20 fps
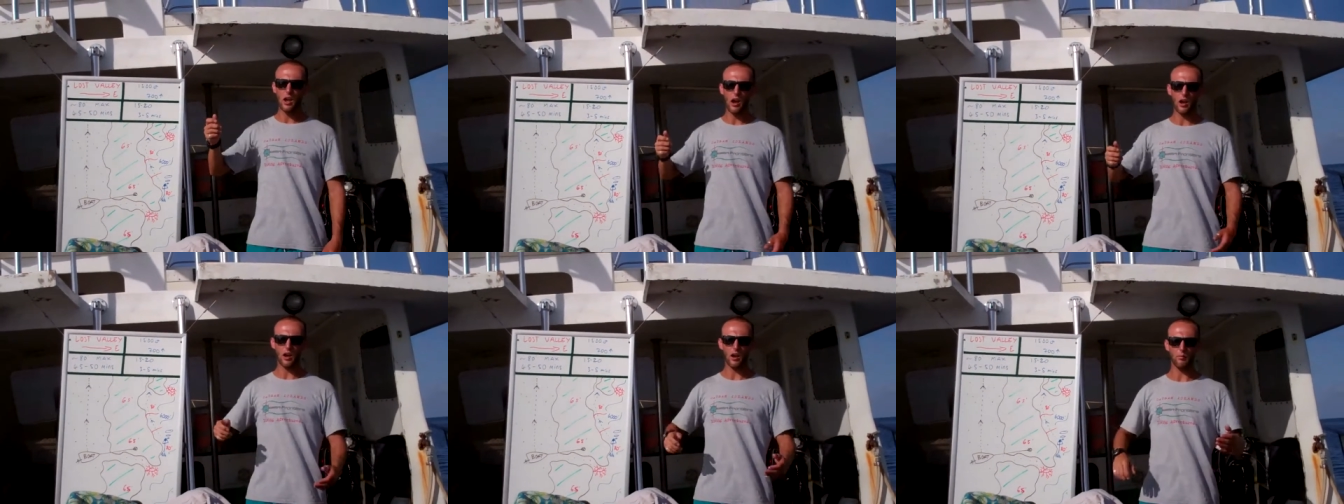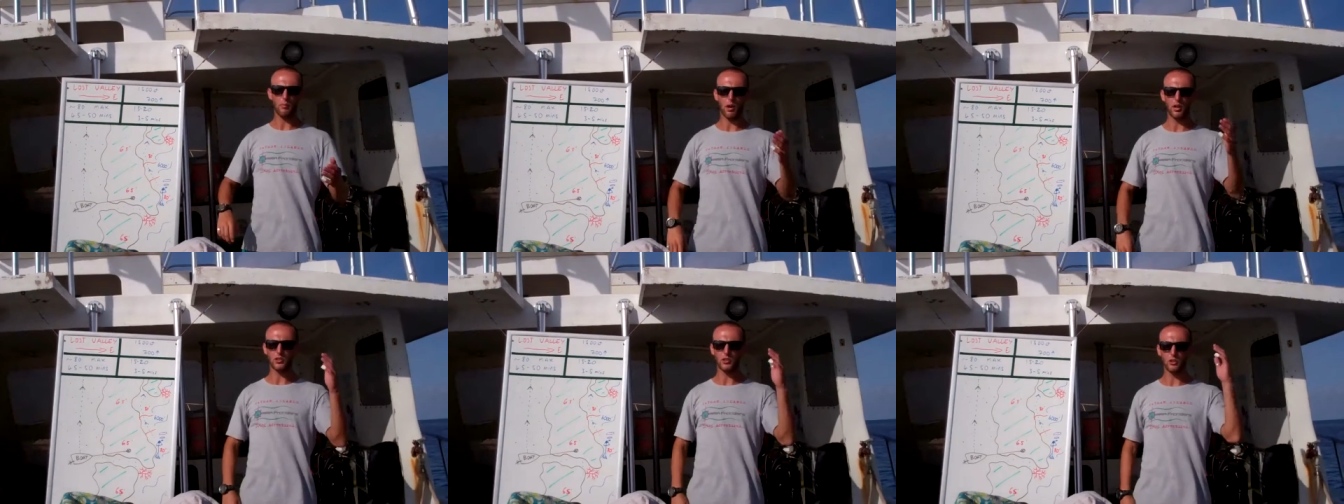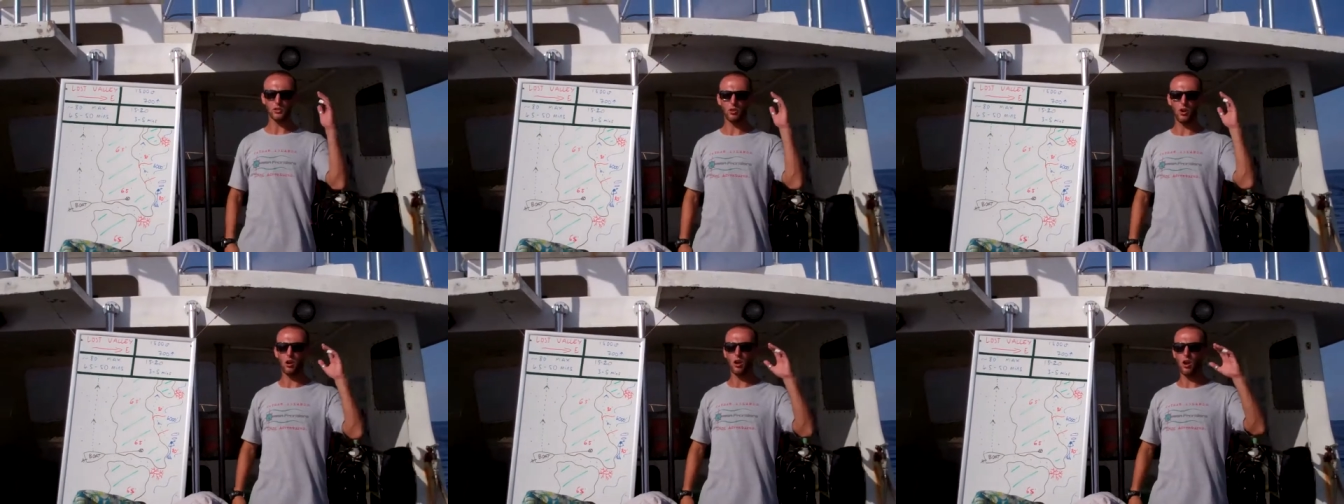I
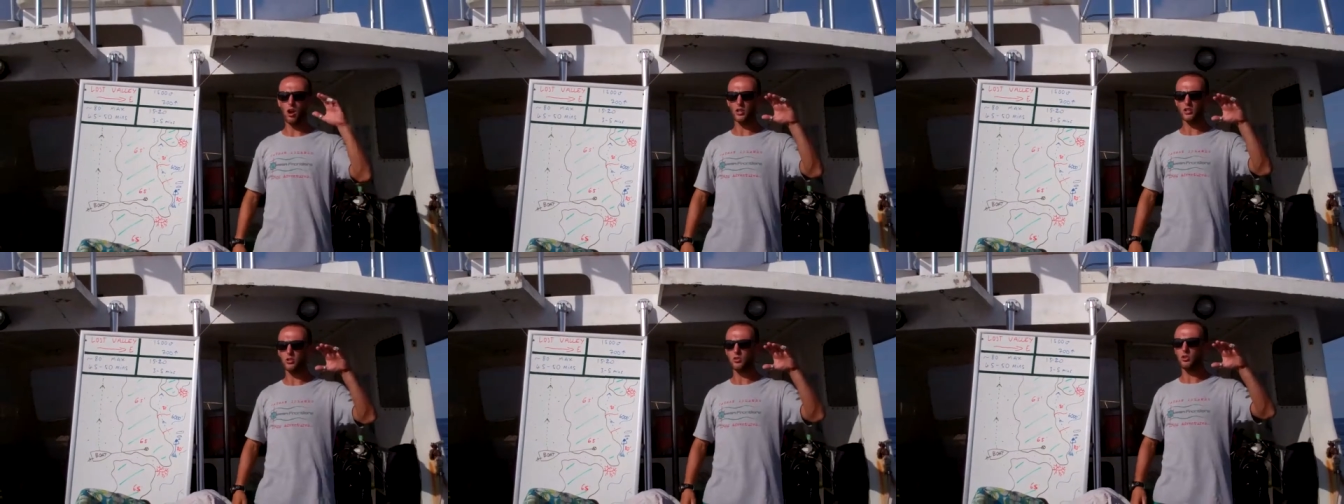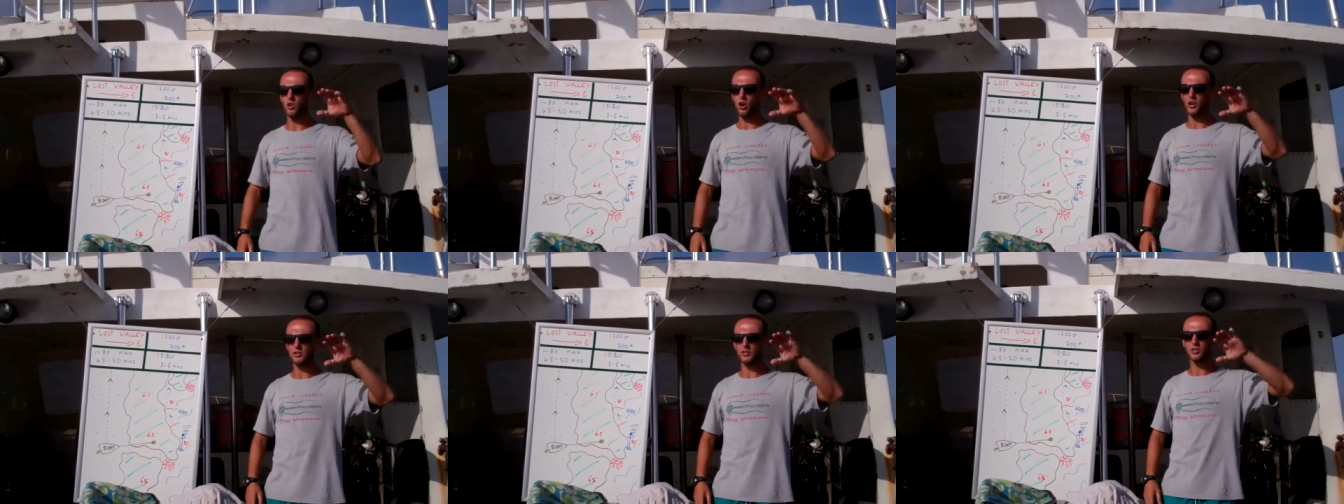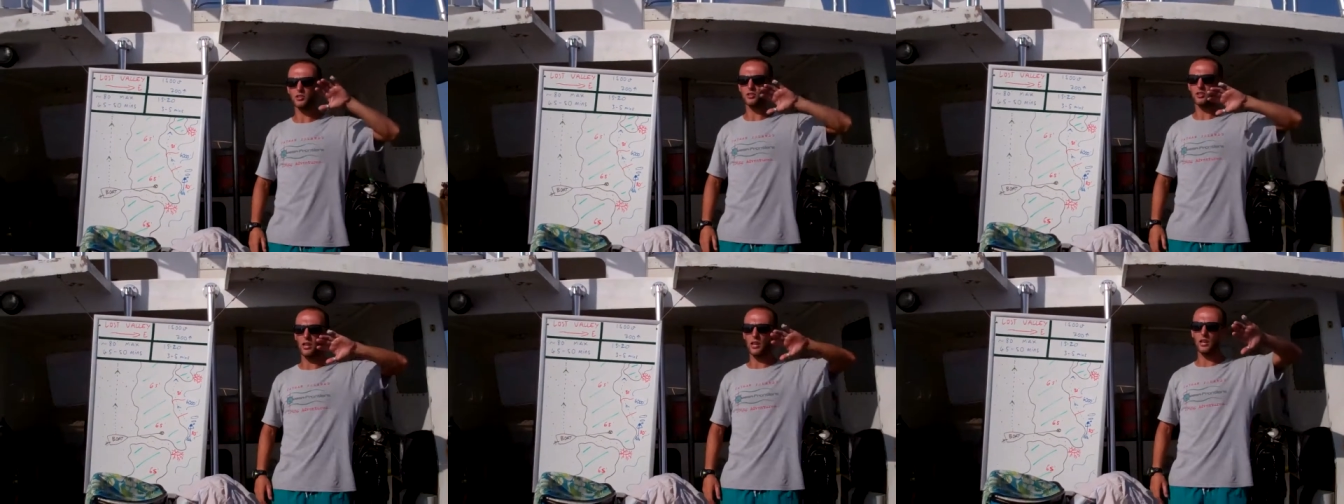just ask you guys
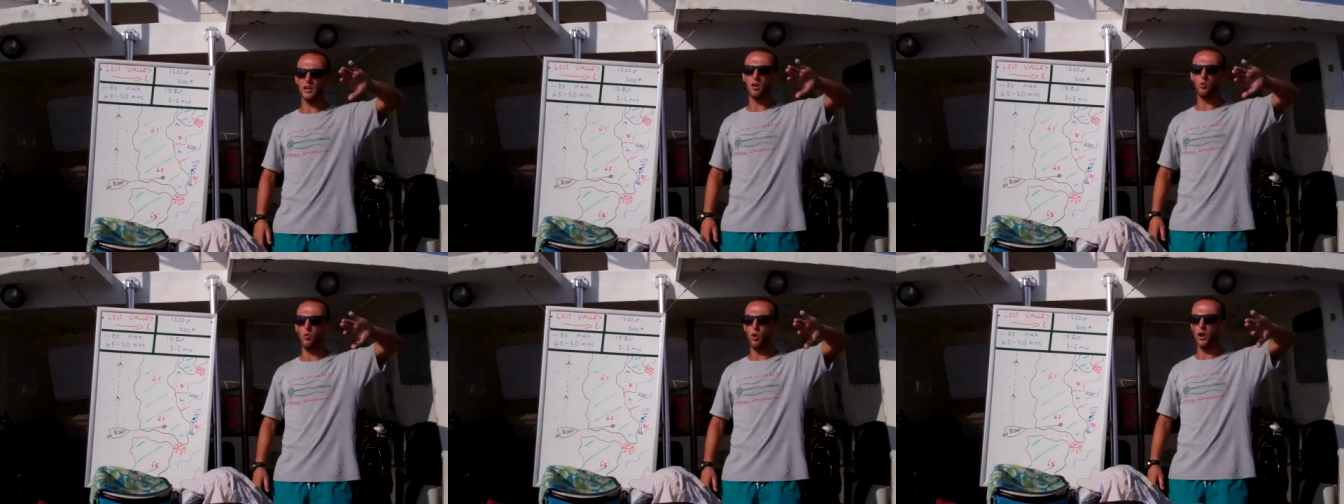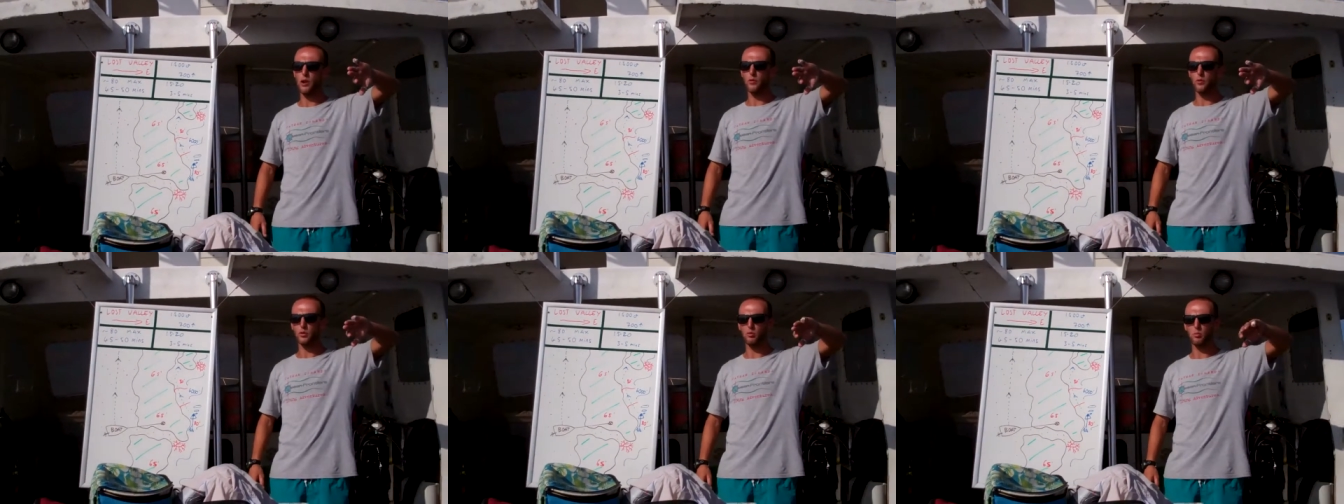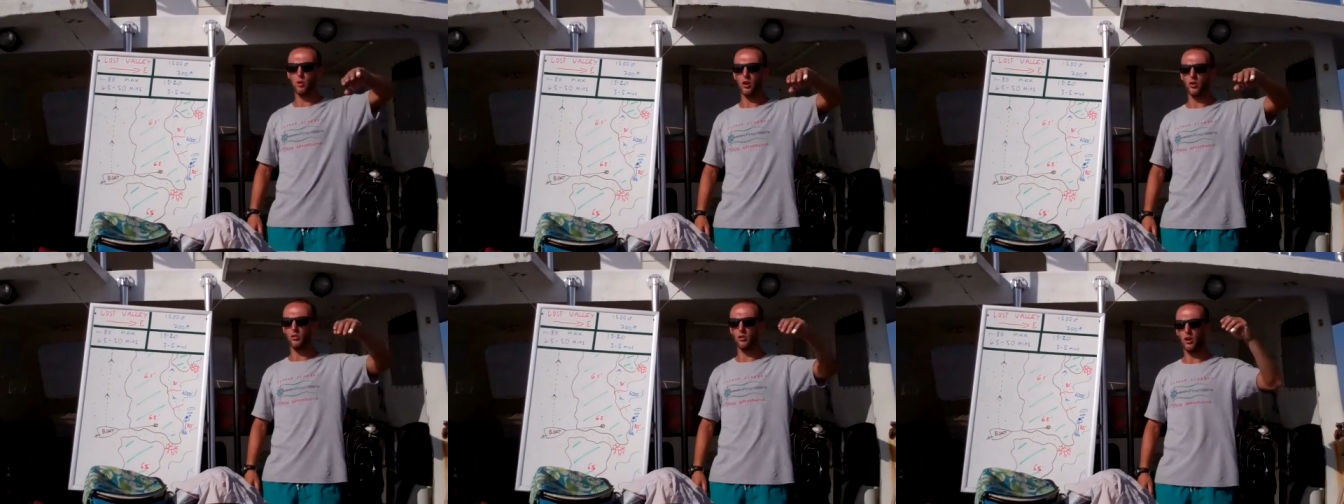to stay away from the
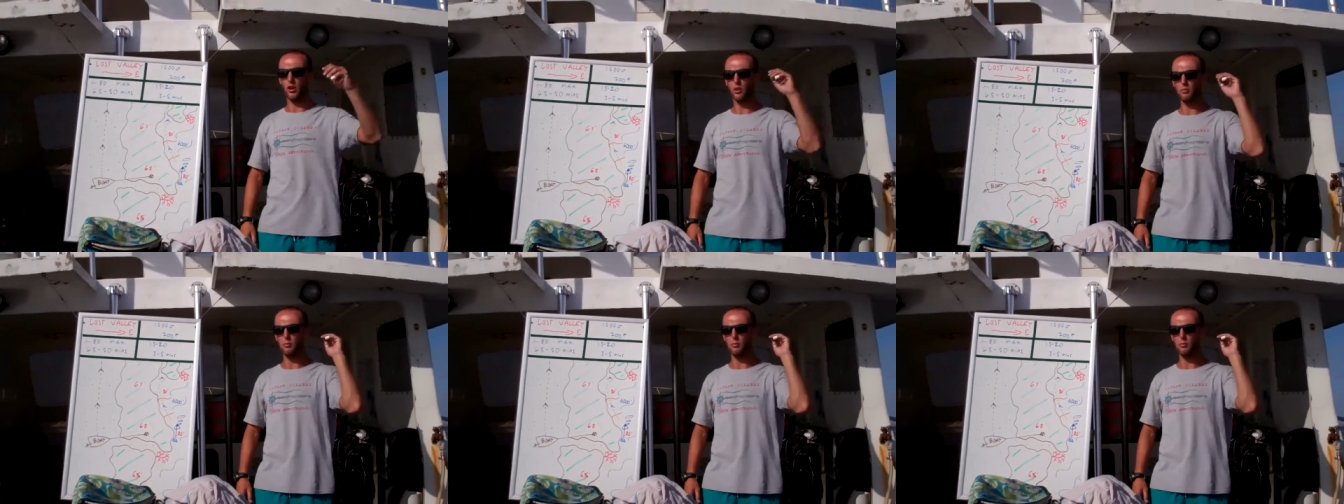boat